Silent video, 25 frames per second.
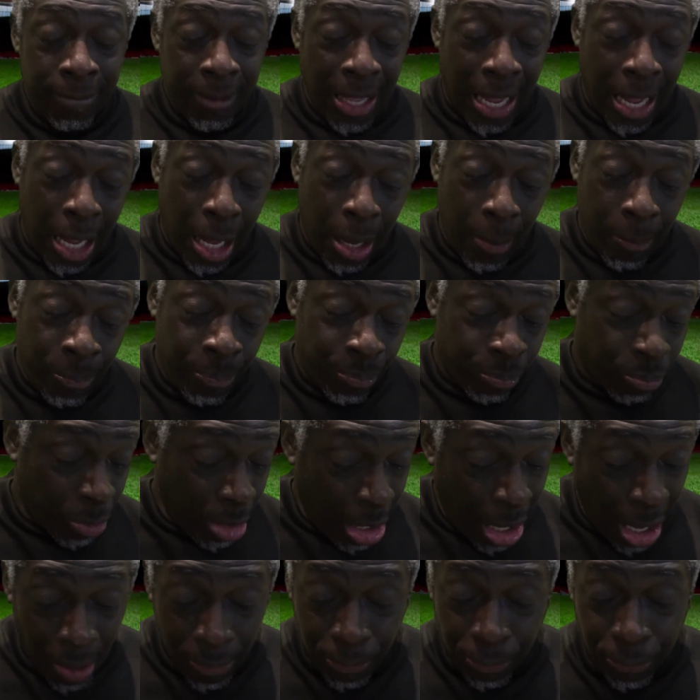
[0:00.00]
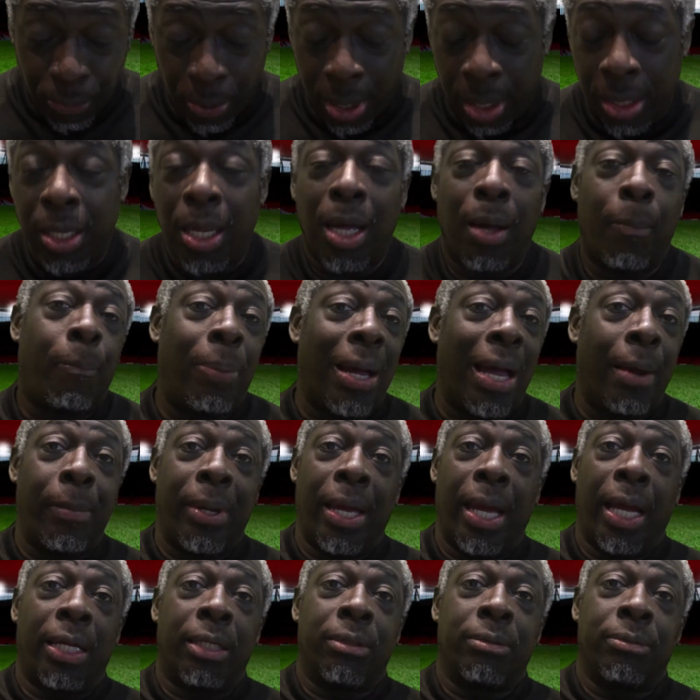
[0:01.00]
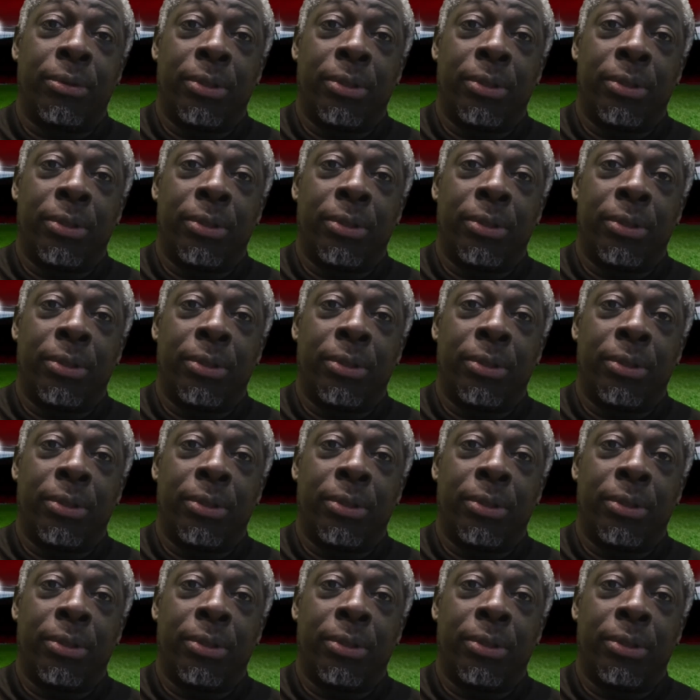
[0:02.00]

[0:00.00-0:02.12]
Up front, Aubameyang.